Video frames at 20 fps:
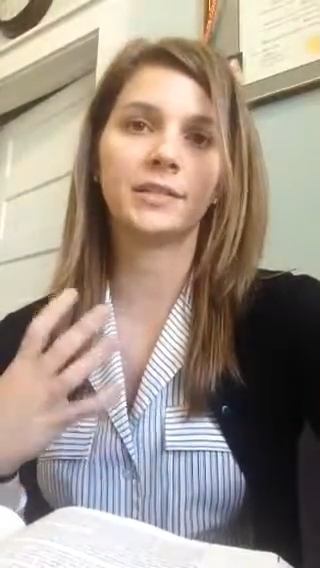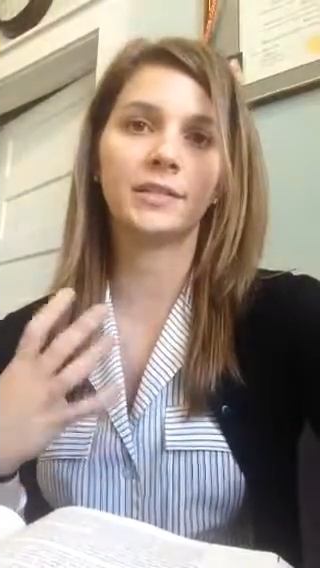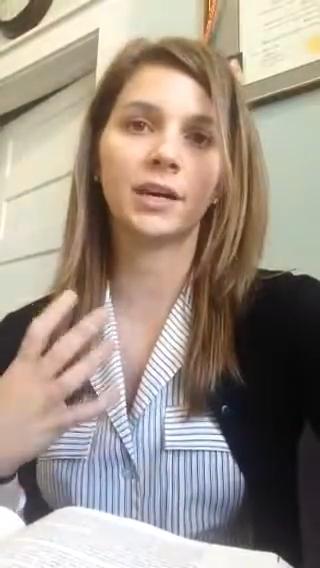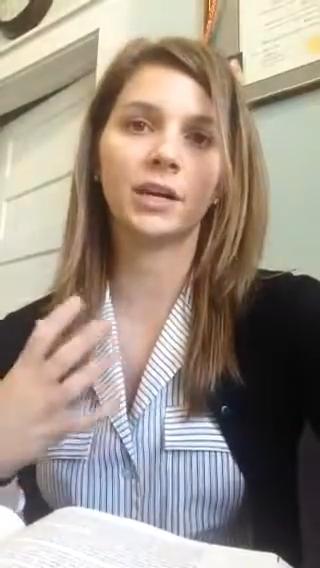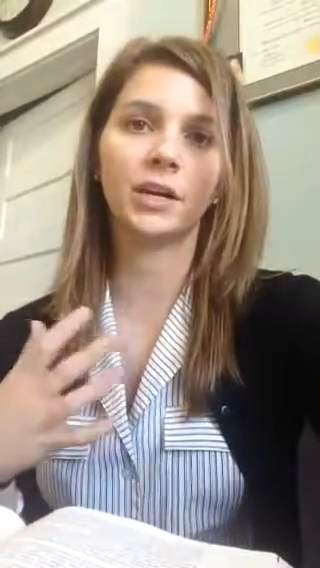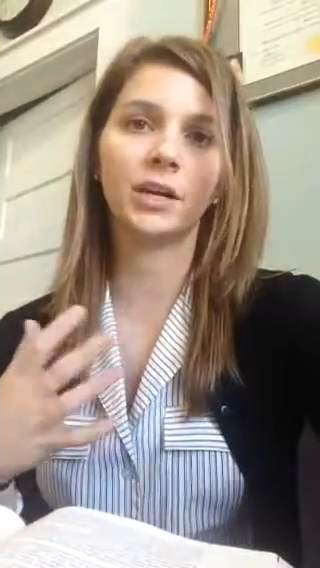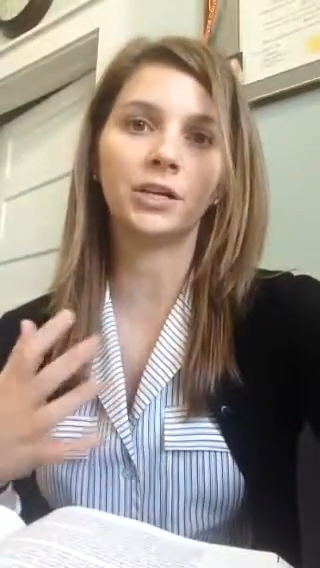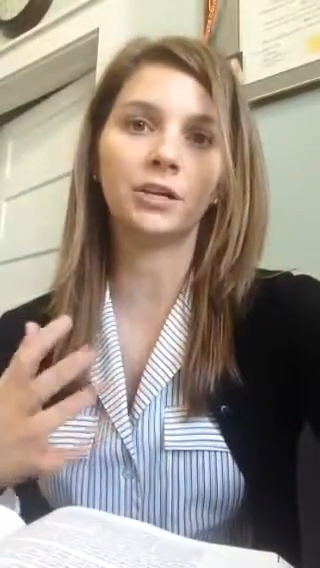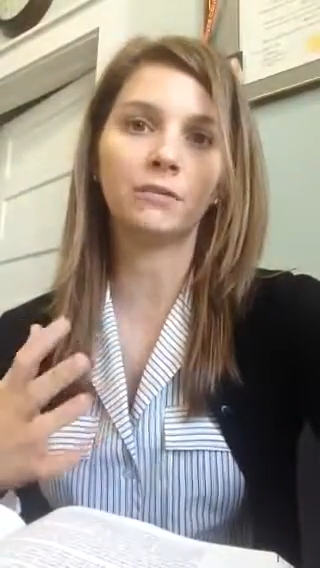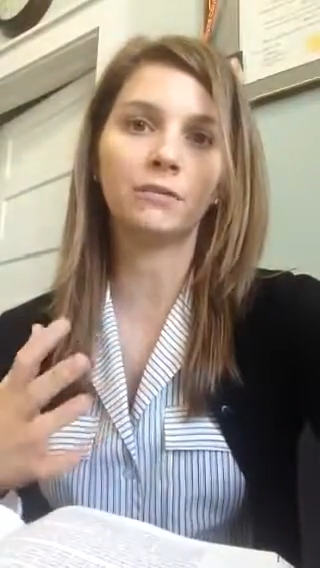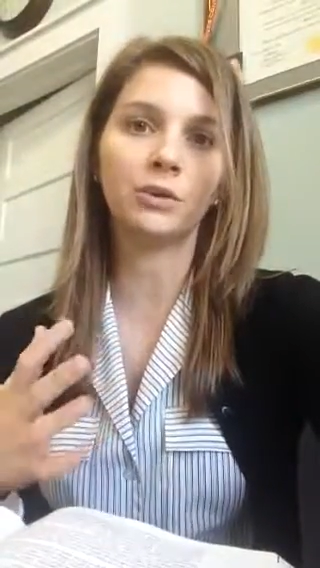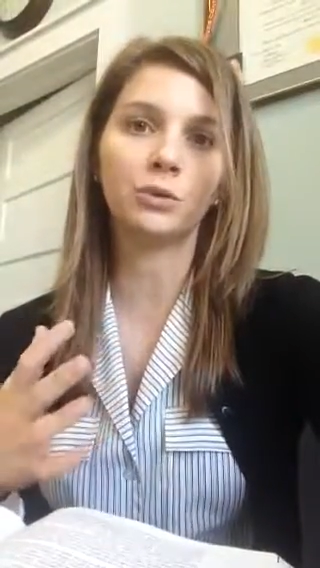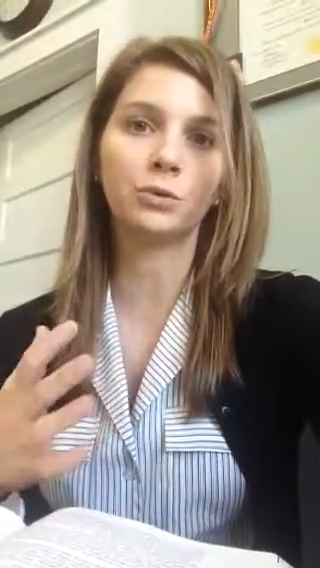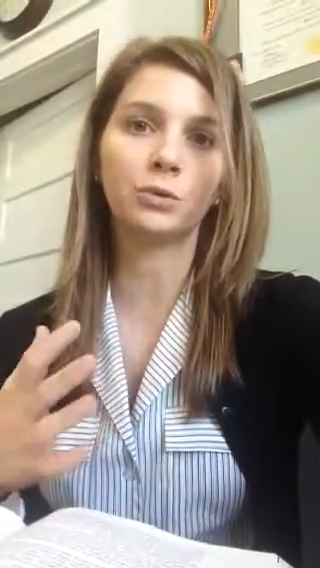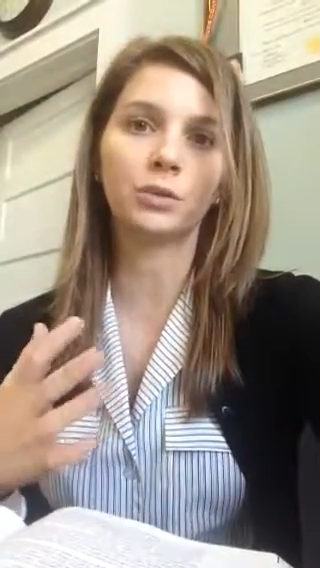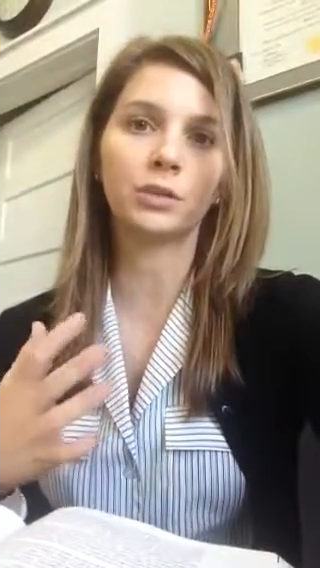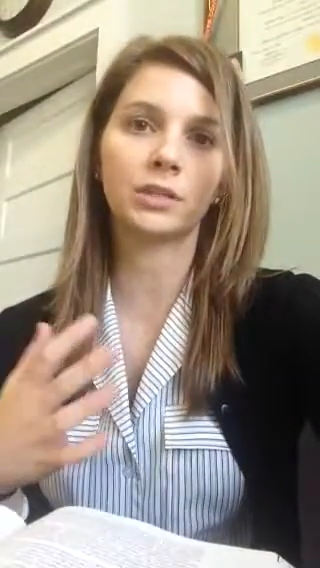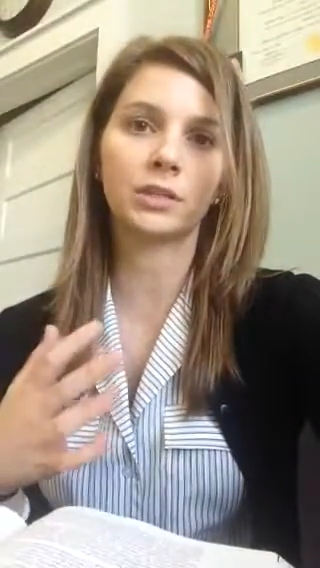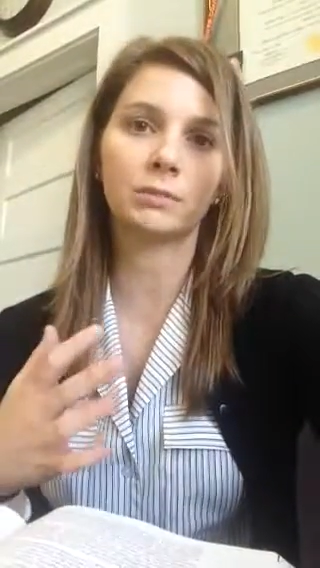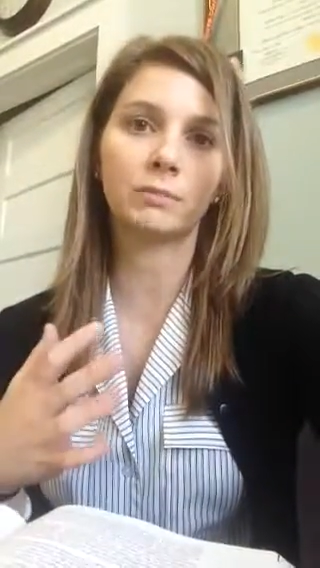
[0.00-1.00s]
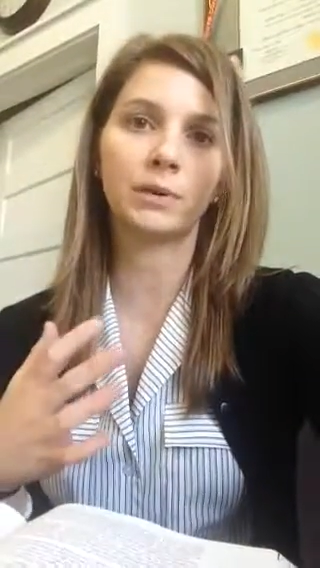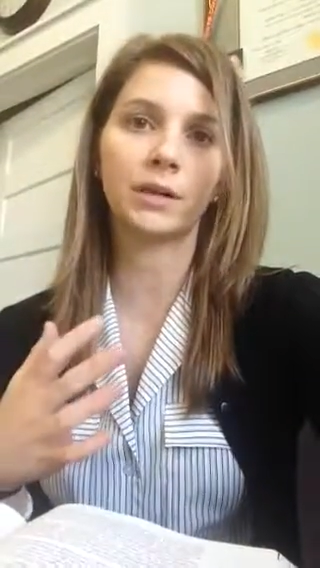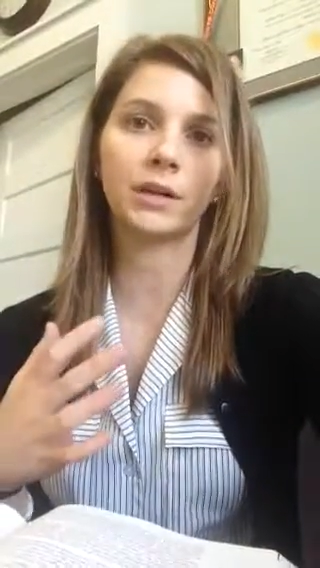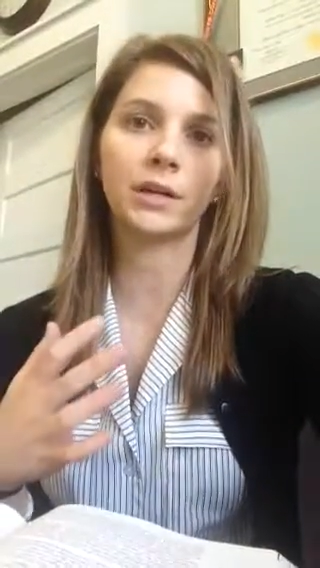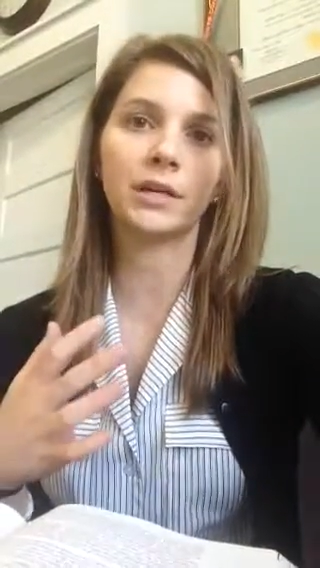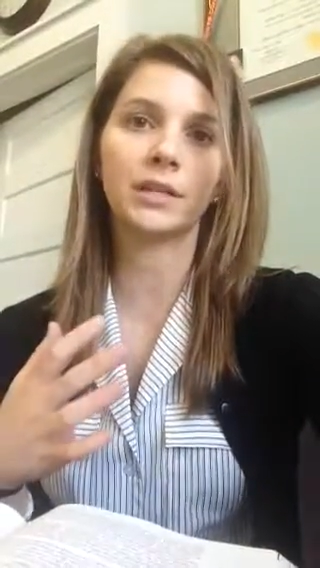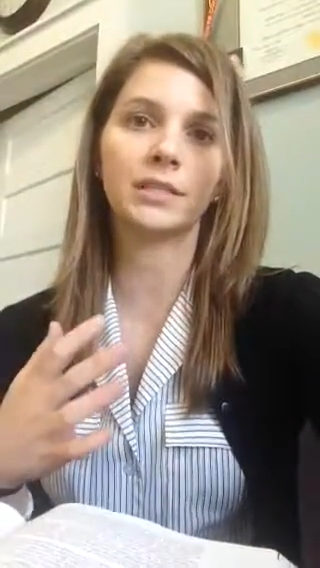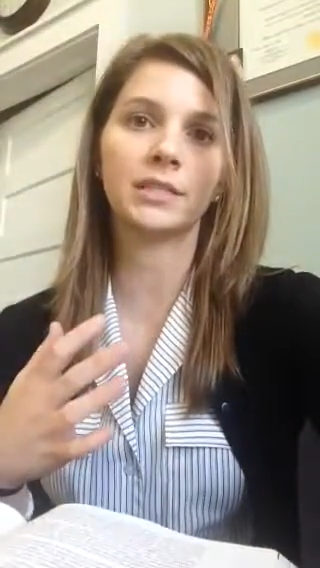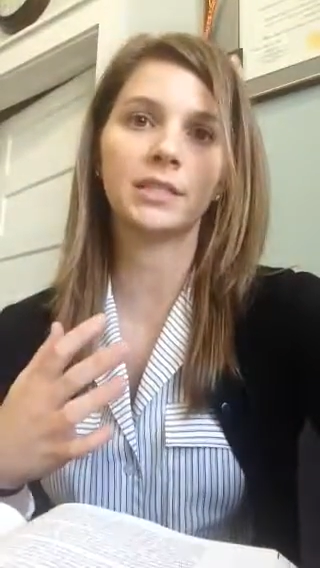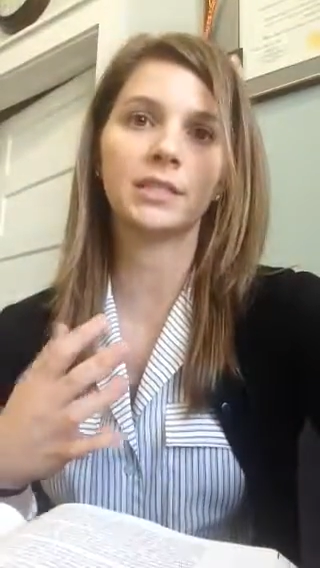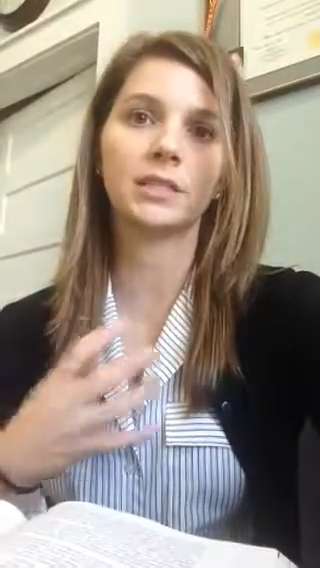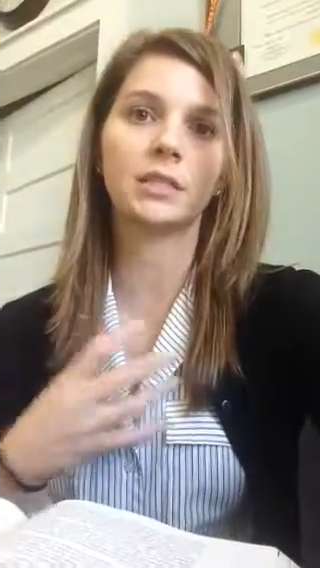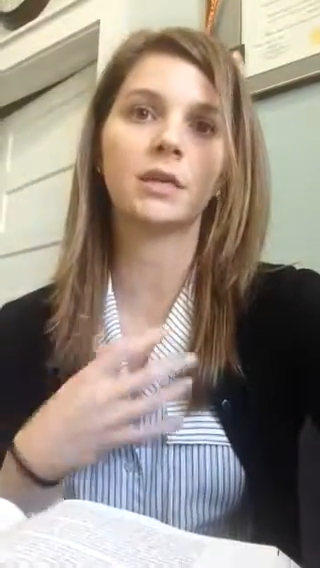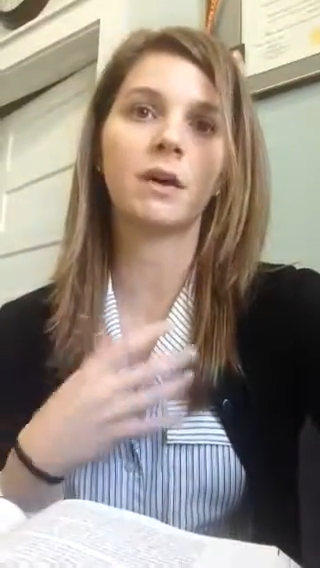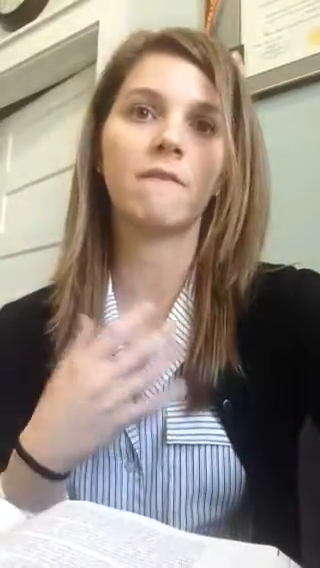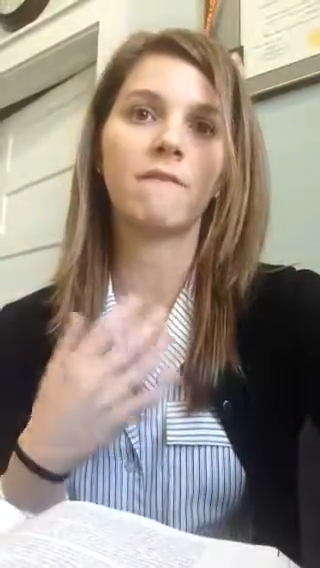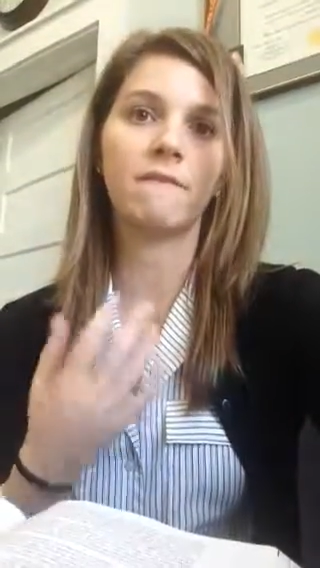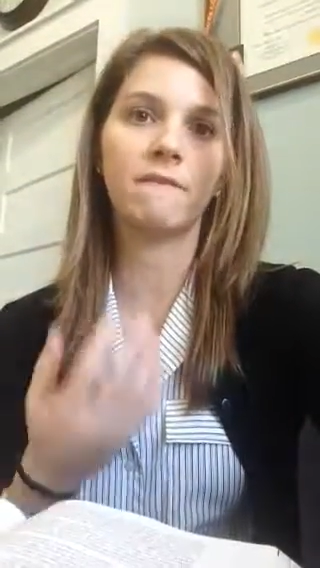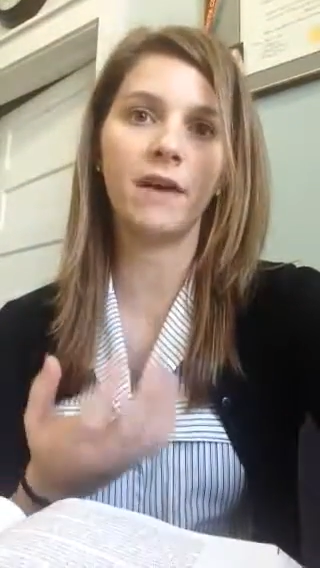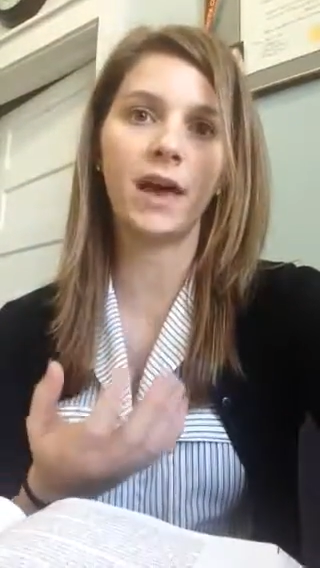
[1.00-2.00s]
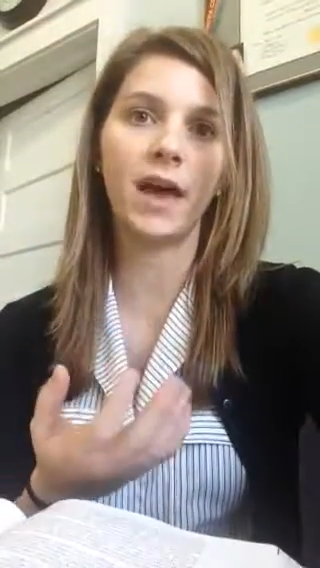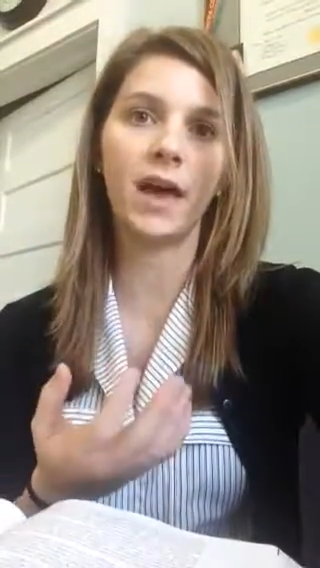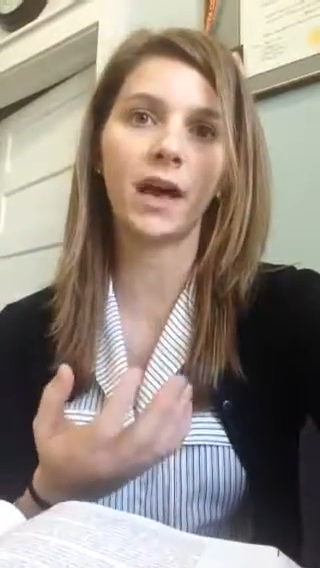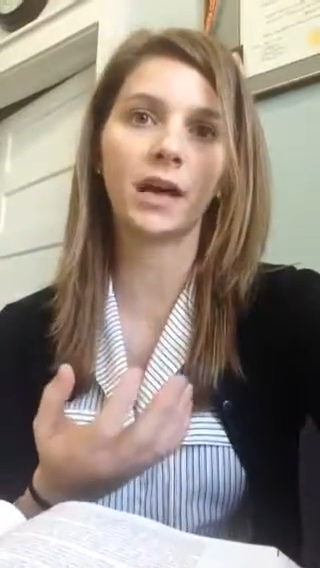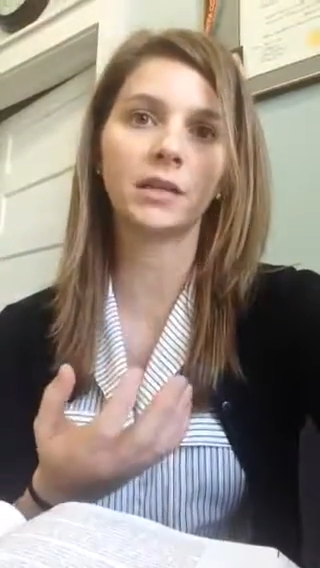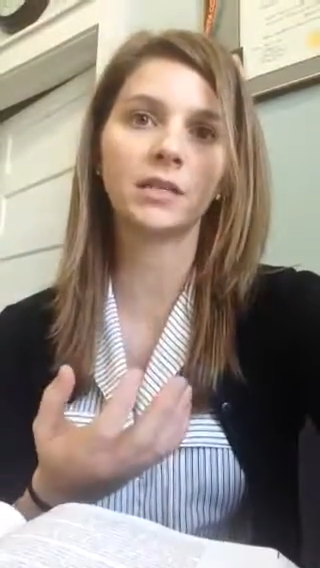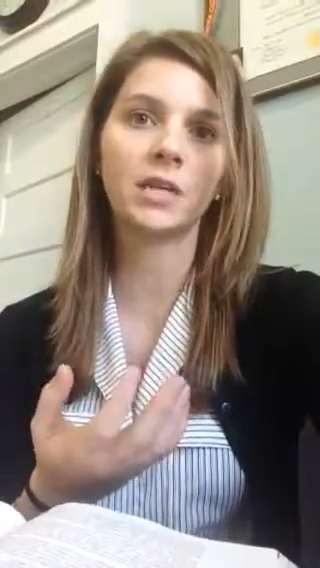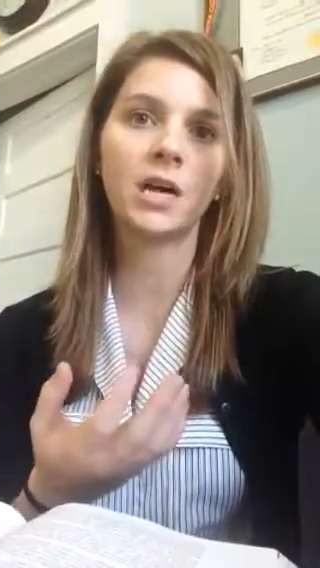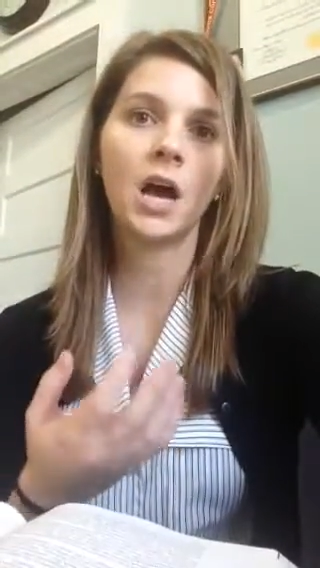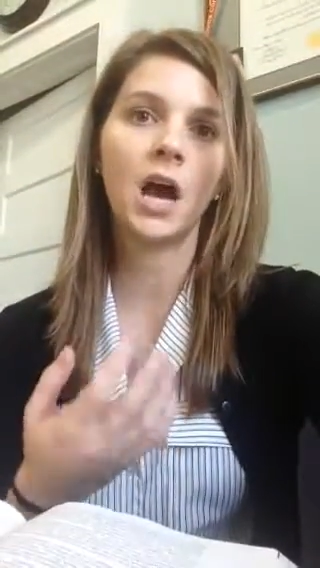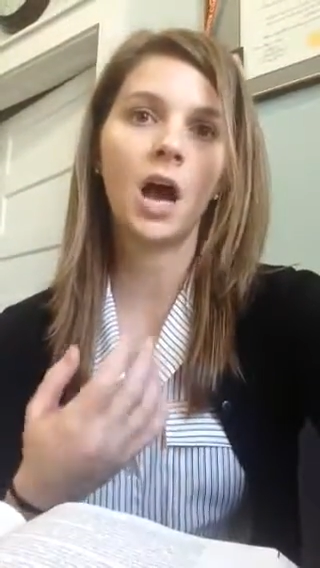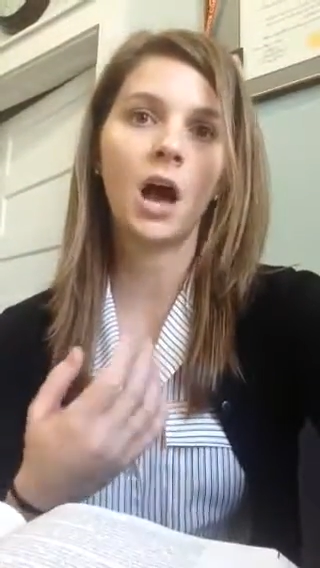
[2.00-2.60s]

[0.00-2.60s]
Their individual experiences affect